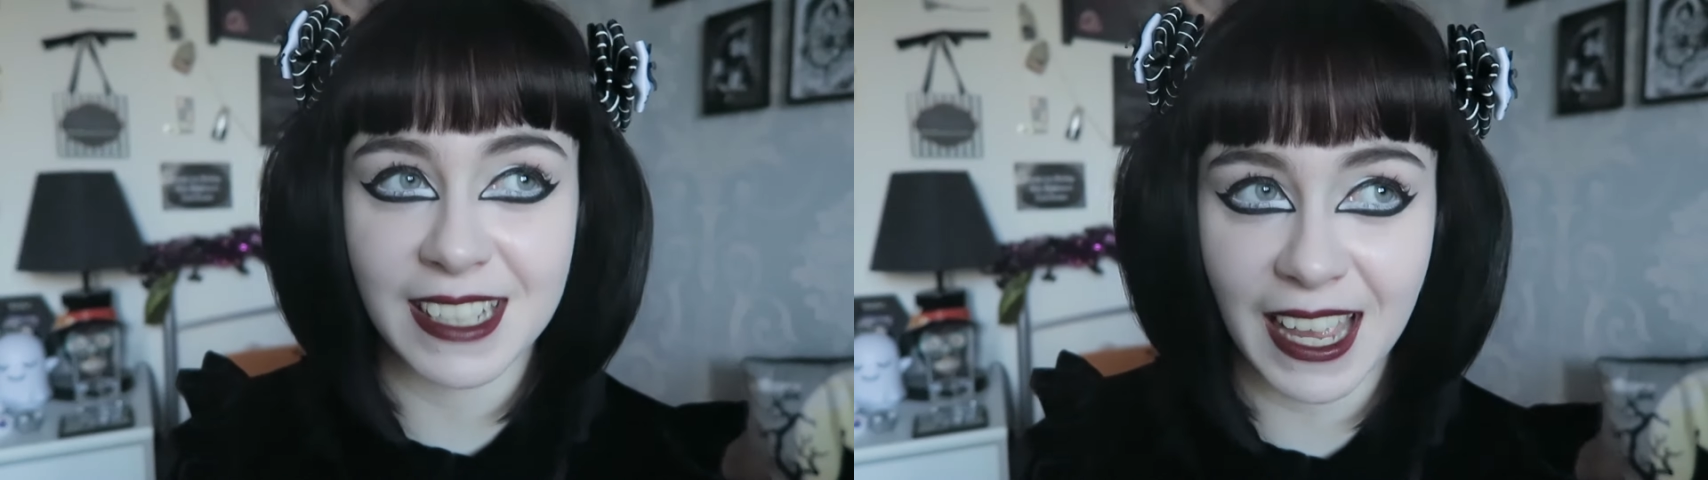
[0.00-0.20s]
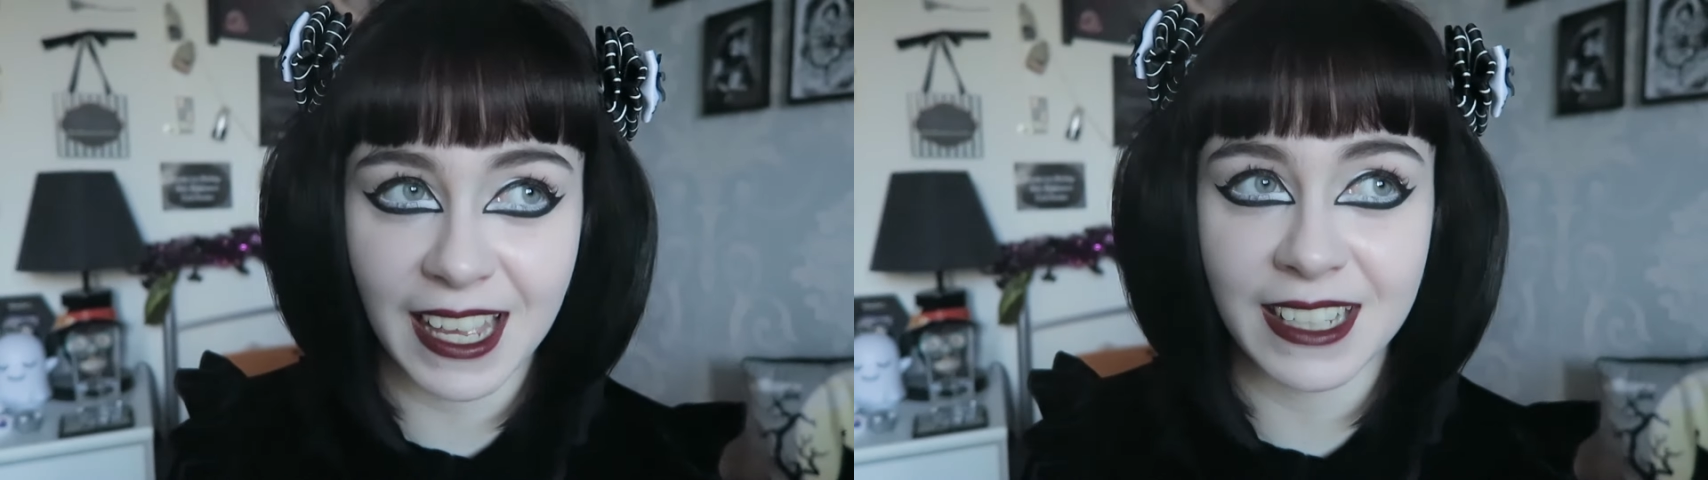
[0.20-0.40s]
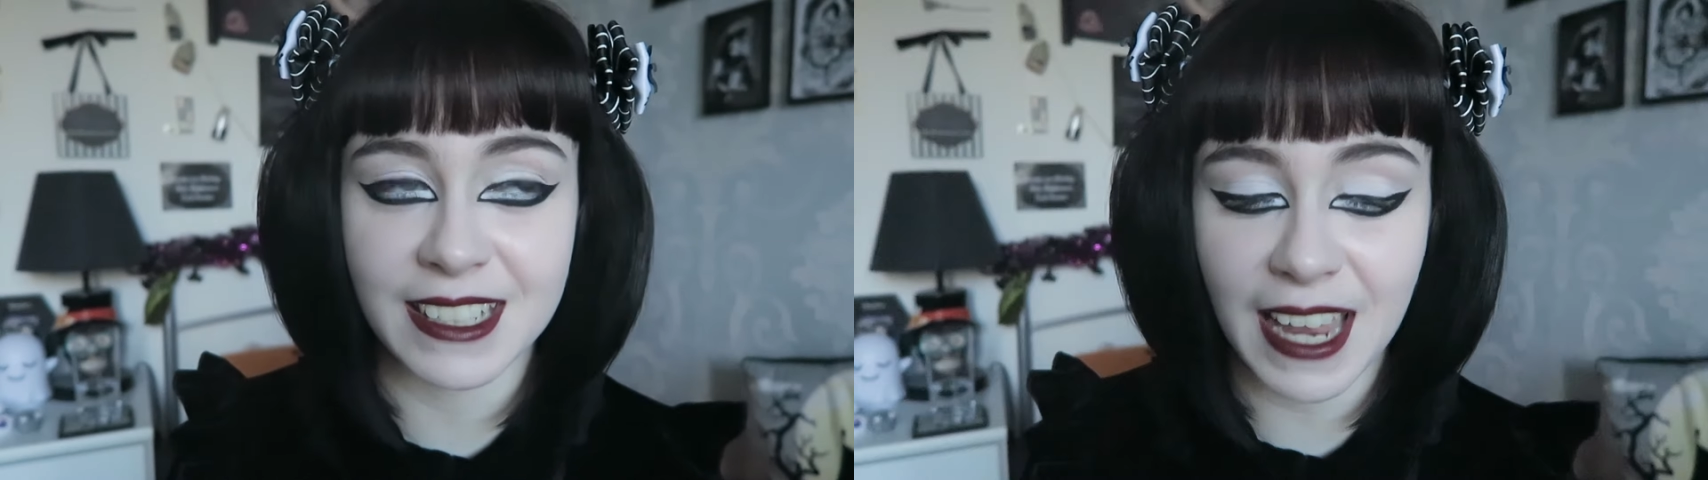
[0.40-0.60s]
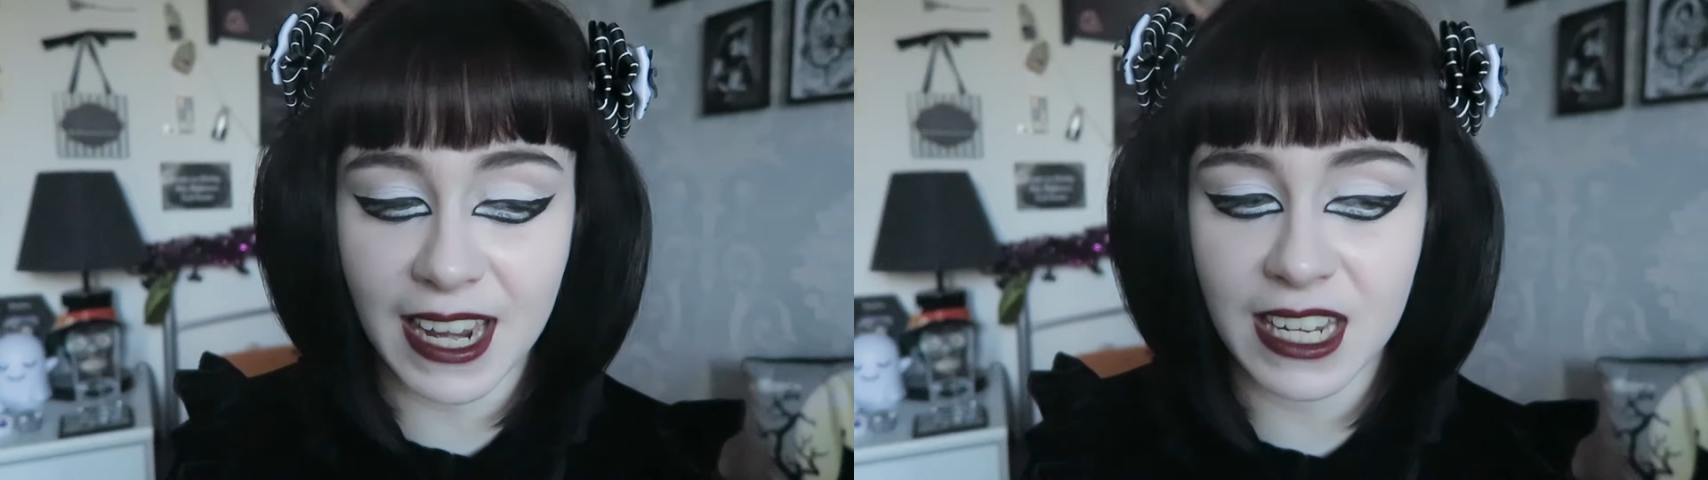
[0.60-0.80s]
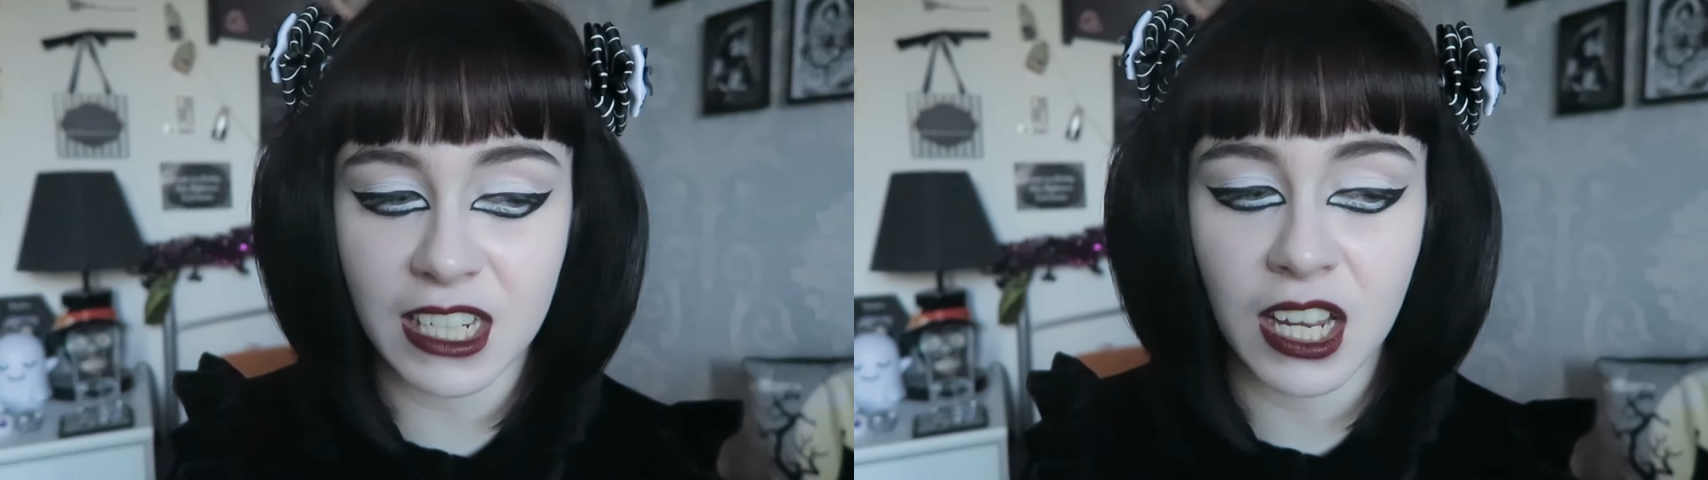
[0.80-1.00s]
can
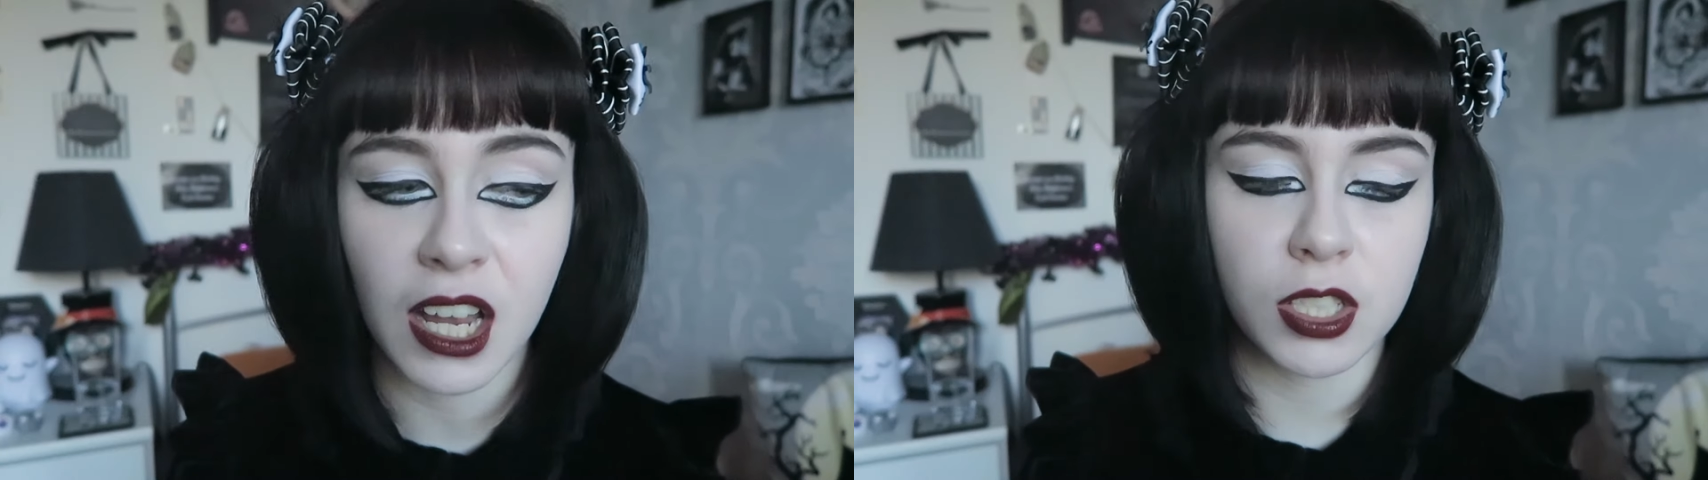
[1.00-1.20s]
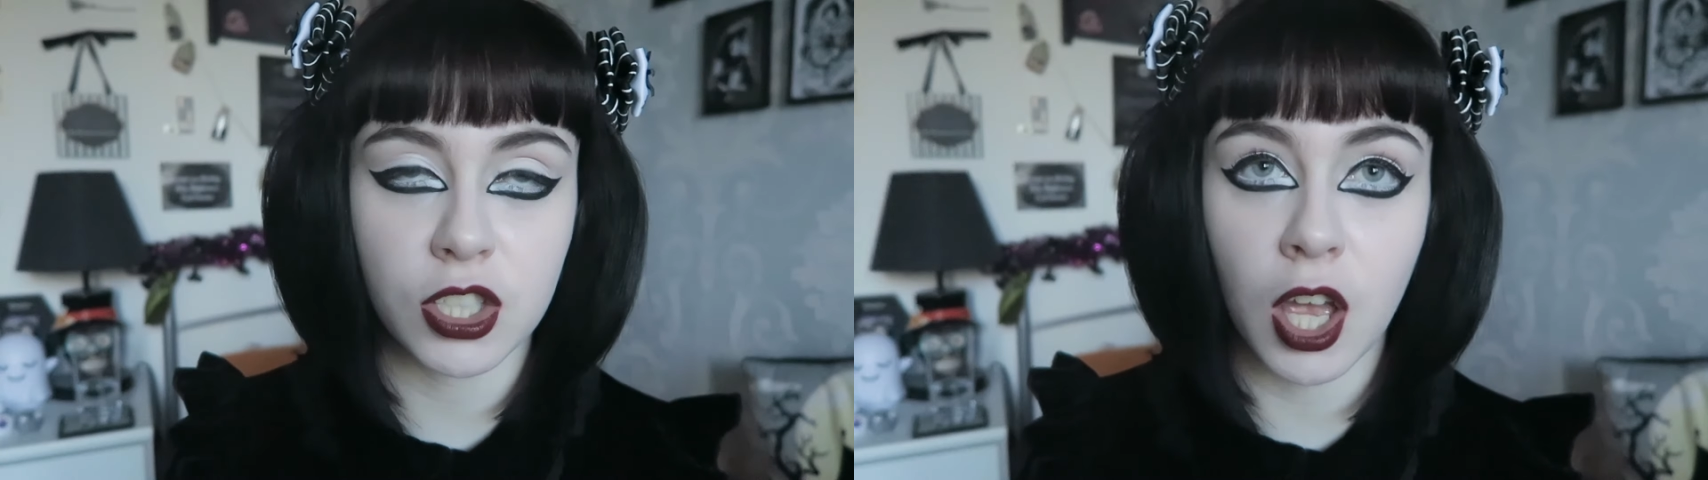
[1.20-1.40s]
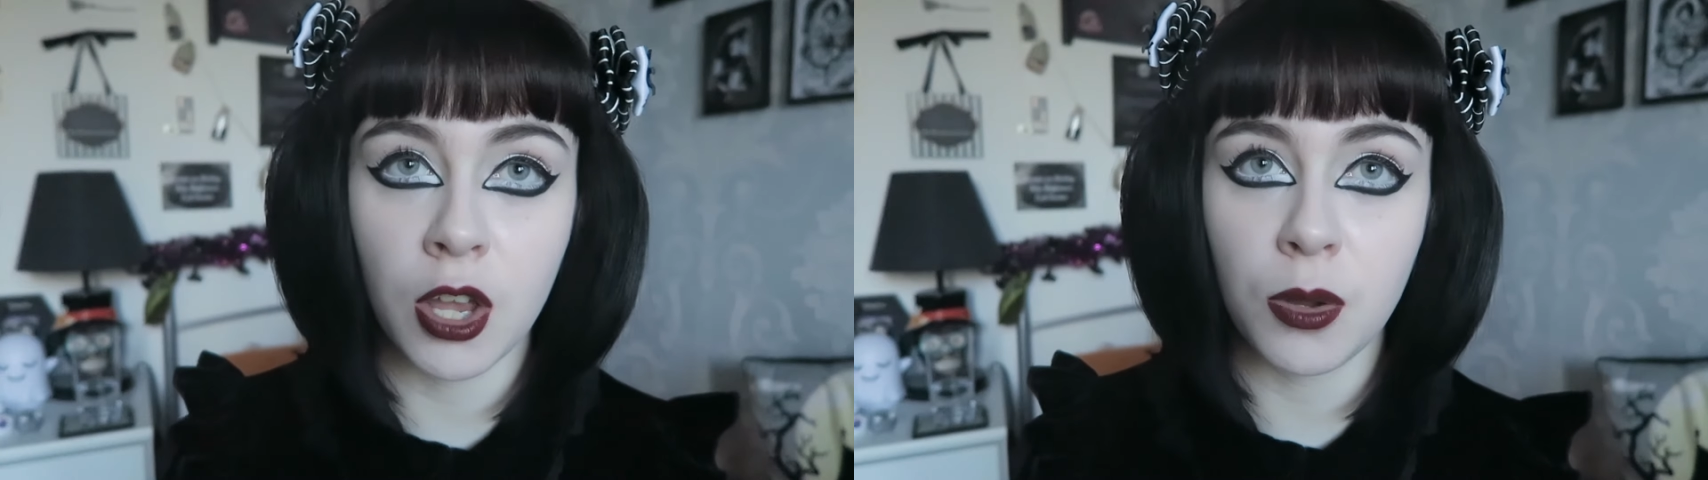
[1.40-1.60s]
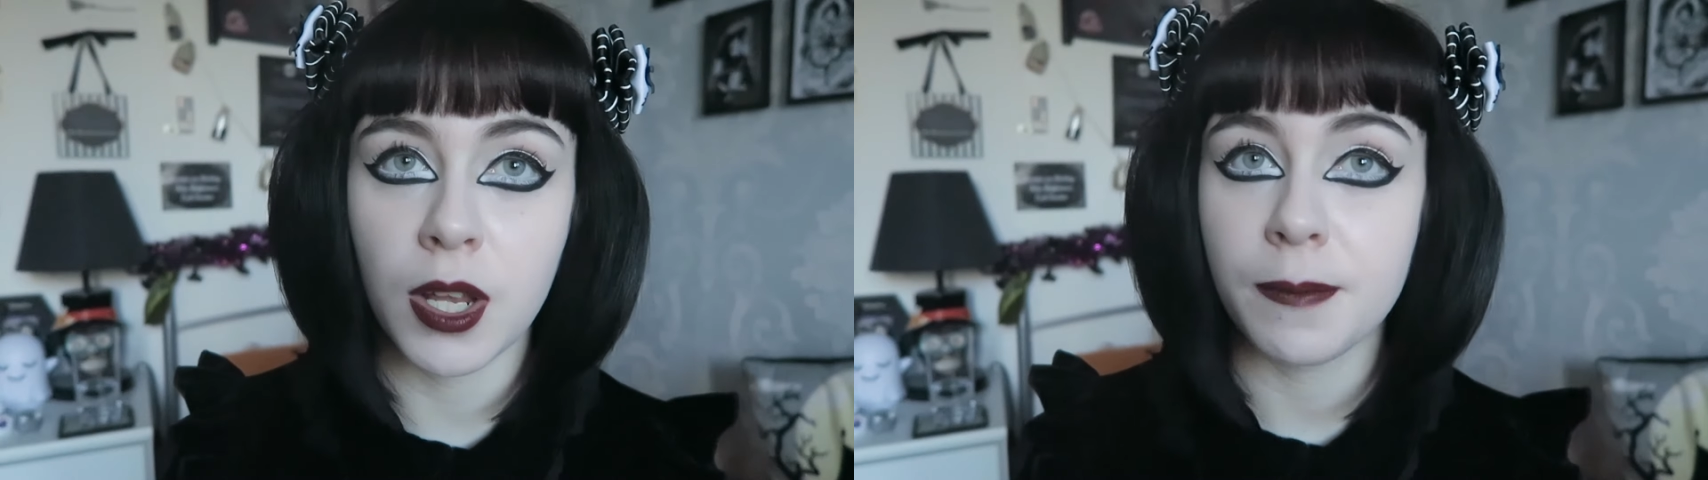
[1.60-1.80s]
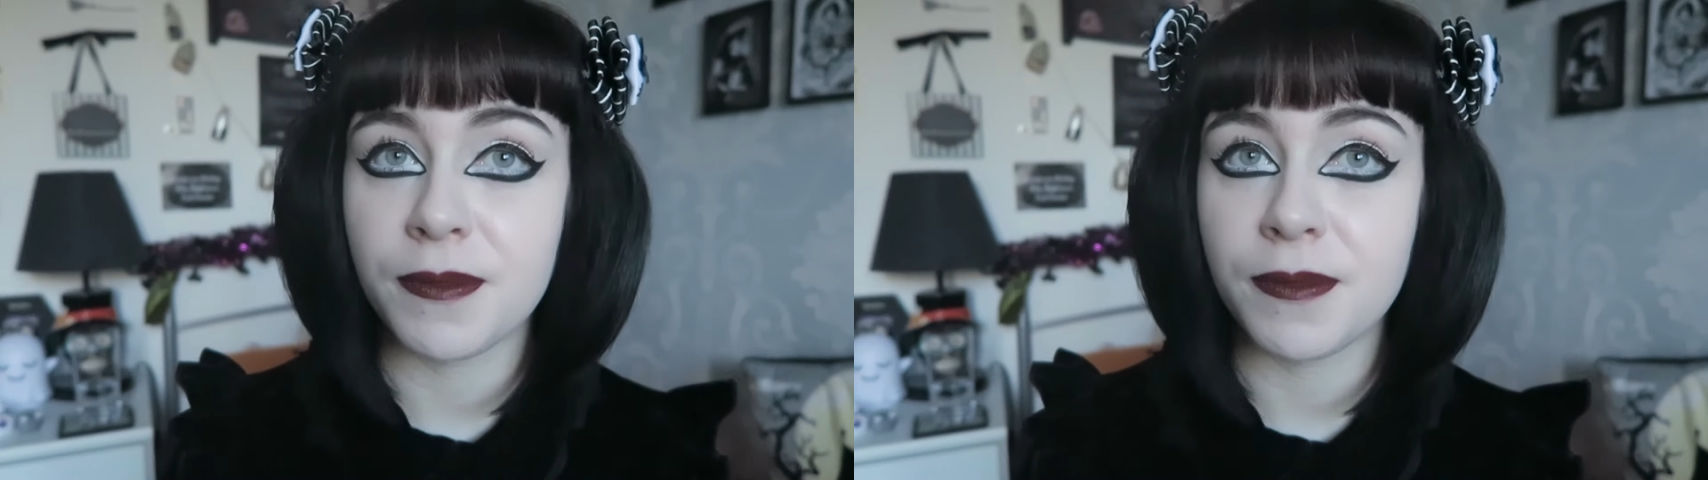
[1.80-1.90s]
take so